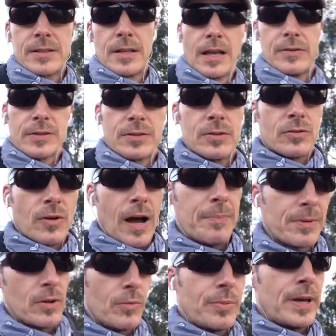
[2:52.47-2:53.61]
levels do drop a
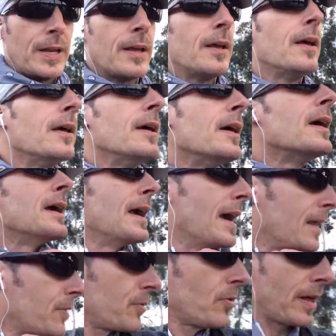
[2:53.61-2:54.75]
little bit.
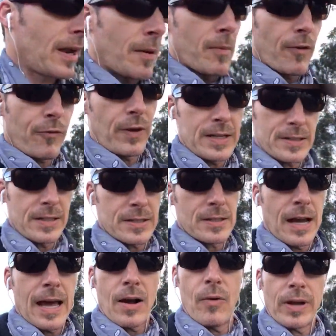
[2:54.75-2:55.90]
And throw that on my face each
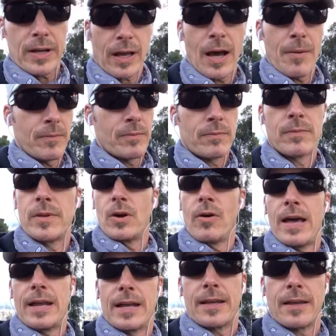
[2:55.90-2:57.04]
night. I wake up, no
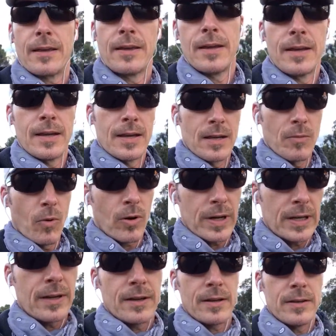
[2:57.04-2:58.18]
headache. In the
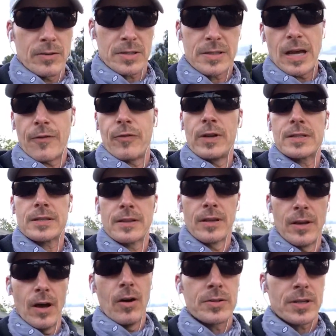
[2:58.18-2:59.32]
morning, no stuffiness in the
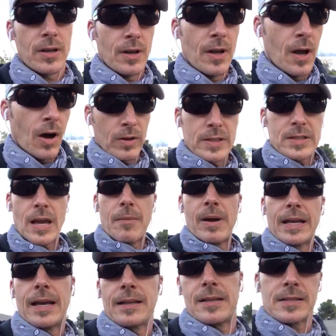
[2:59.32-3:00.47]
nose. Only time I
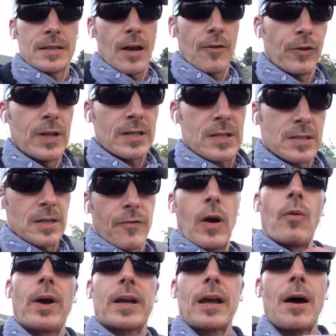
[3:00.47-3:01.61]
get the stuffiness is if I
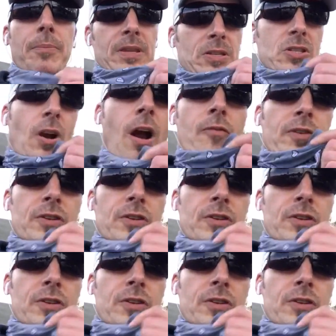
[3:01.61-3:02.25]
wake up and the scarf has